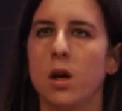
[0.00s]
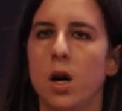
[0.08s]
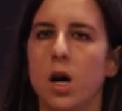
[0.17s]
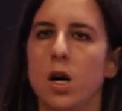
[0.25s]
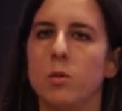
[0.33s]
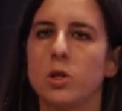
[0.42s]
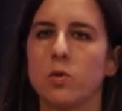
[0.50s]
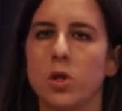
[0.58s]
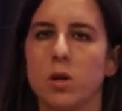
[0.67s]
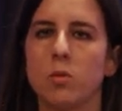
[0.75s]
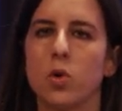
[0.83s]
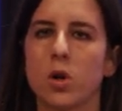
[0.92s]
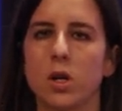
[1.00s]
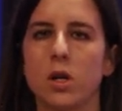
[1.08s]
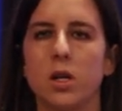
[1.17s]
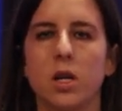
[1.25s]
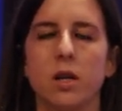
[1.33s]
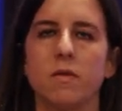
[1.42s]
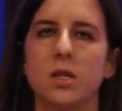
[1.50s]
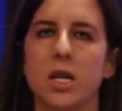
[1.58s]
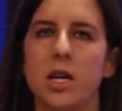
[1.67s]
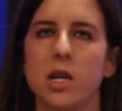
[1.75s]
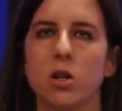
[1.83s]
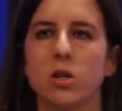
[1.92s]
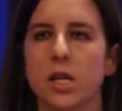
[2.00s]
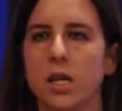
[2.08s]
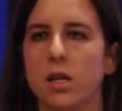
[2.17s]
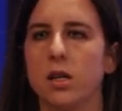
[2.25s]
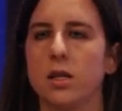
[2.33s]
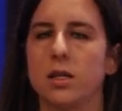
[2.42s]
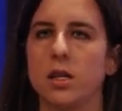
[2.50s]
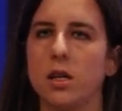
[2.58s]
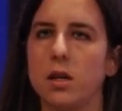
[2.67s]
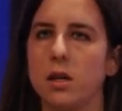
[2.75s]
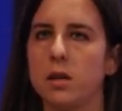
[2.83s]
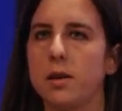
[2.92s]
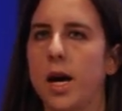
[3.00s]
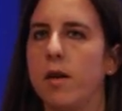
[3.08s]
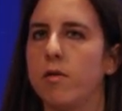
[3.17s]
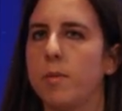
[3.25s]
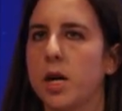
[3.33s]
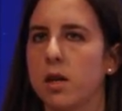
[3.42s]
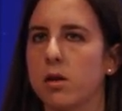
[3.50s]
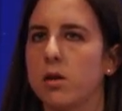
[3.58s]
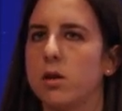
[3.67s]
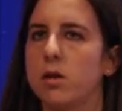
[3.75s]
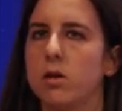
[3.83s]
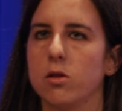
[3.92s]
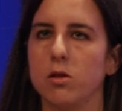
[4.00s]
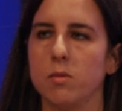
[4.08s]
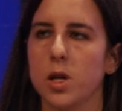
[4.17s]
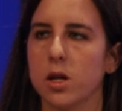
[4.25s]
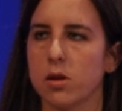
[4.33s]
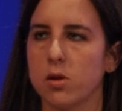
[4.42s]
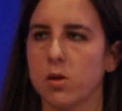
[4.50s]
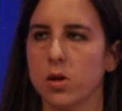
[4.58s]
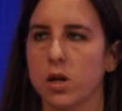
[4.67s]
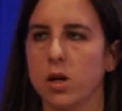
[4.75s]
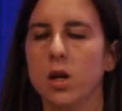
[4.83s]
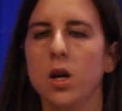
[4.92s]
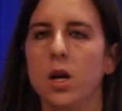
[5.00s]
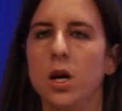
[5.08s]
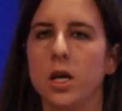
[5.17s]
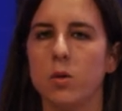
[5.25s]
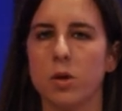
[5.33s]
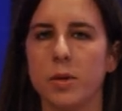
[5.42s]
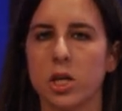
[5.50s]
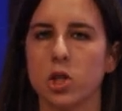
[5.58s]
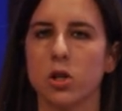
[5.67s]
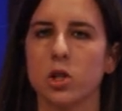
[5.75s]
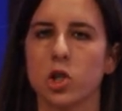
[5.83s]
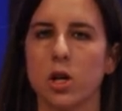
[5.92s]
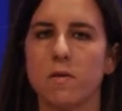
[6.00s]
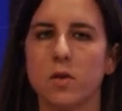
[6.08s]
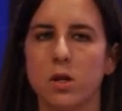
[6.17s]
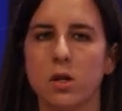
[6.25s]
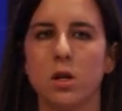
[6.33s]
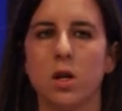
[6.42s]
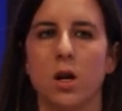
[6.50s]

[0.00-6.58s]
It's really important if, say, your data is in alphabetical or numerical order. You want to make sure it's shuffled